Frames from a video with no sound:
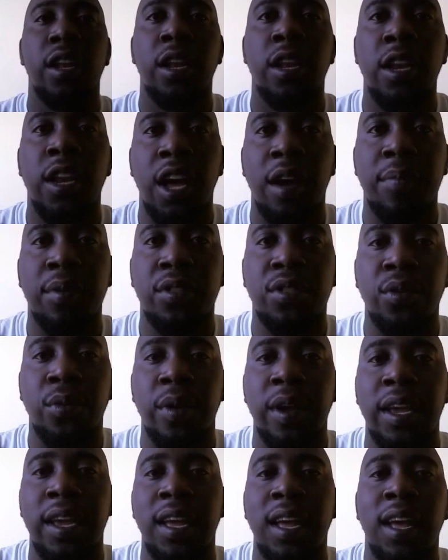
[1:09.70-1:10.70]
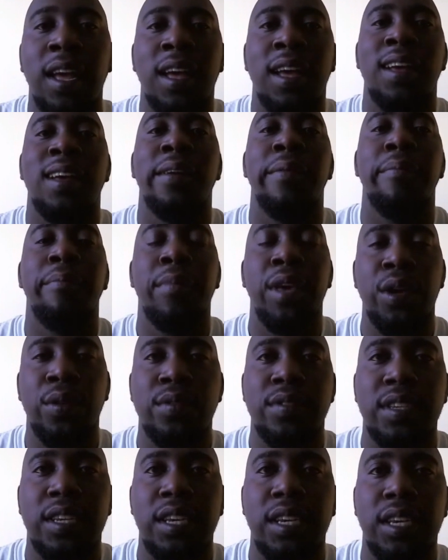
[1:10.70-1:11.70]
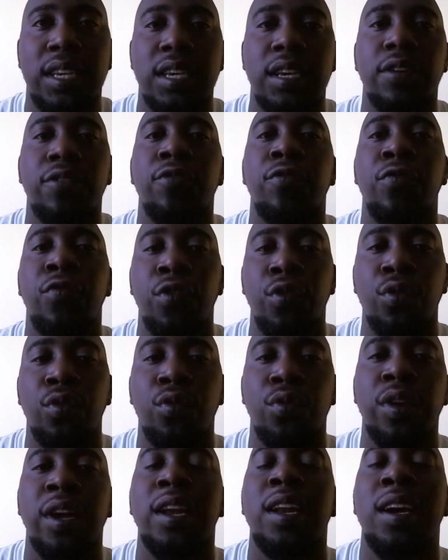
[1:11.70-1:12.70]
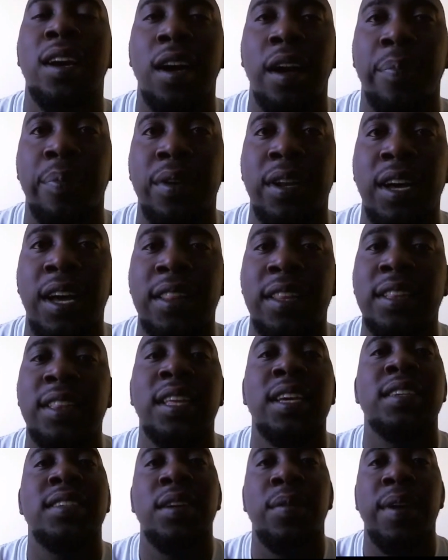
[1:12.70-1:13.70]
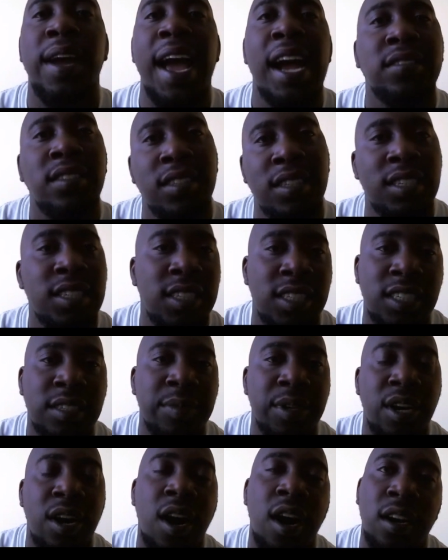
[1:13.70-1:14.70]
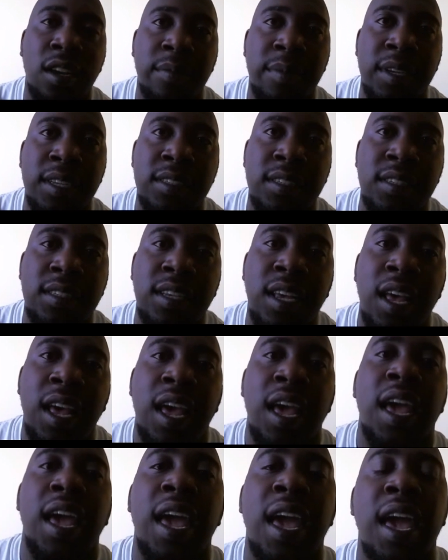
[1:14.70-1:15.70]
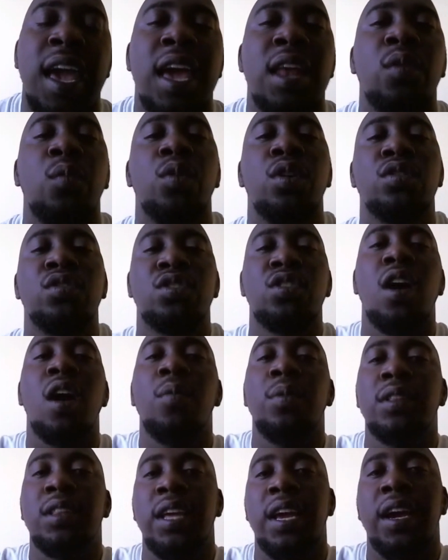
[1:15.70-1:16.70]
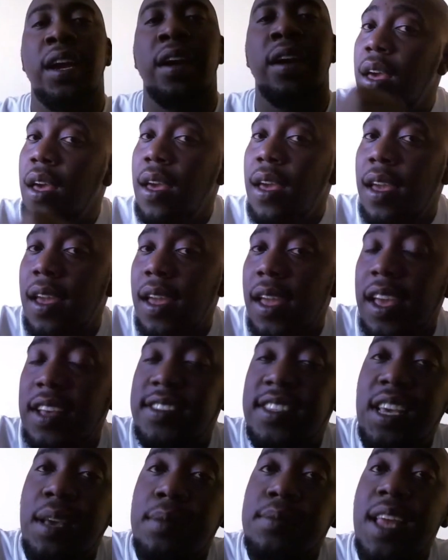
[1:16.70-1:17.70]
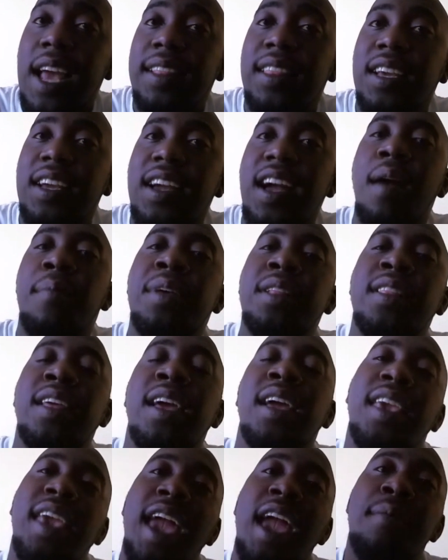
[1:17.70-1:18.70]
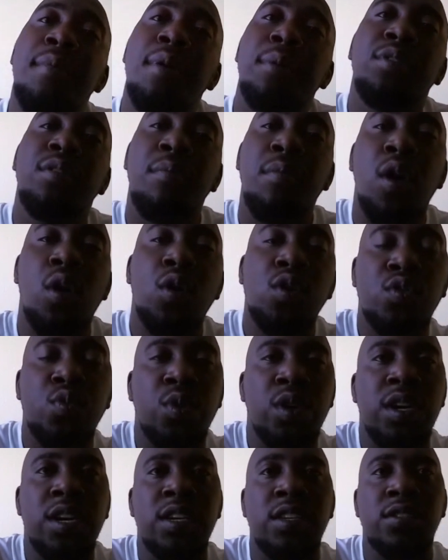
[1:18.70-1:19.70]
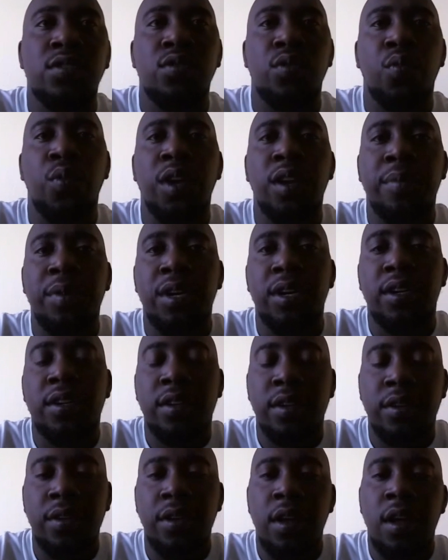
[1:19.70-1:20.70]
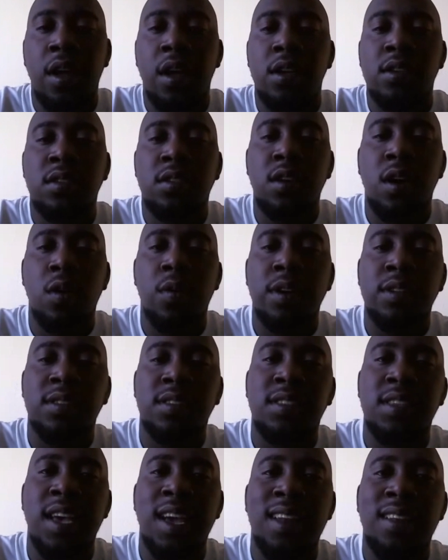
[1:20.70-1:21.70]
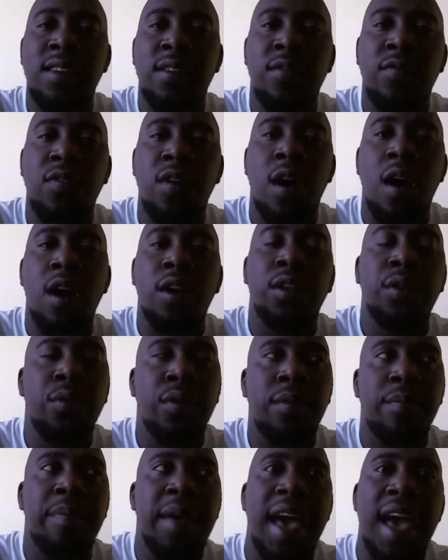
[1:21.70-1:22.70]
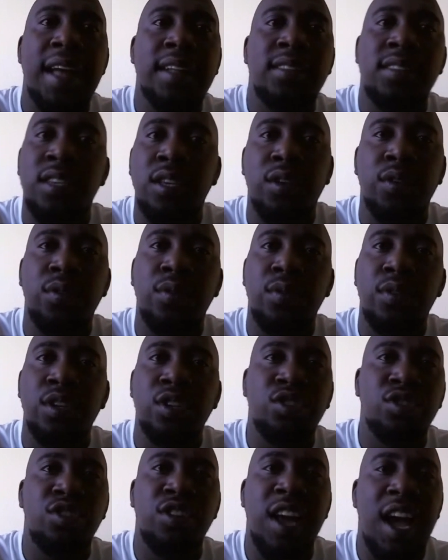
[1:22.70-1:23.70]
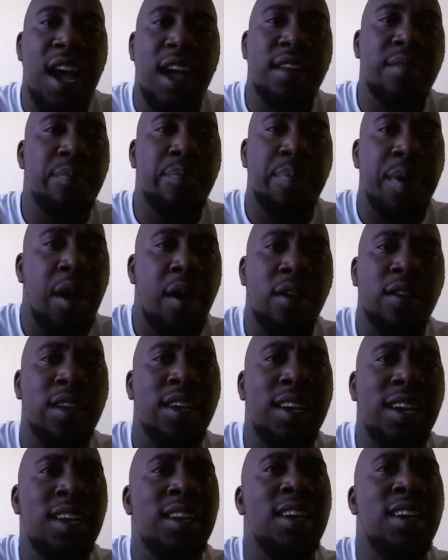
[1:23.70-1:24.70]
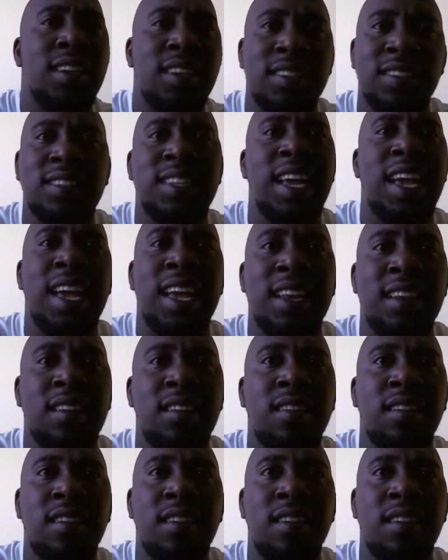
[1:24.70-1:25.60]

Number 3, music, food, and a couple of other things that were actually legitimate arguments, and we'll start with there. It seems like the comment that came up the most was read a book. So instead of arguing back to you, because you're not apparently going to understand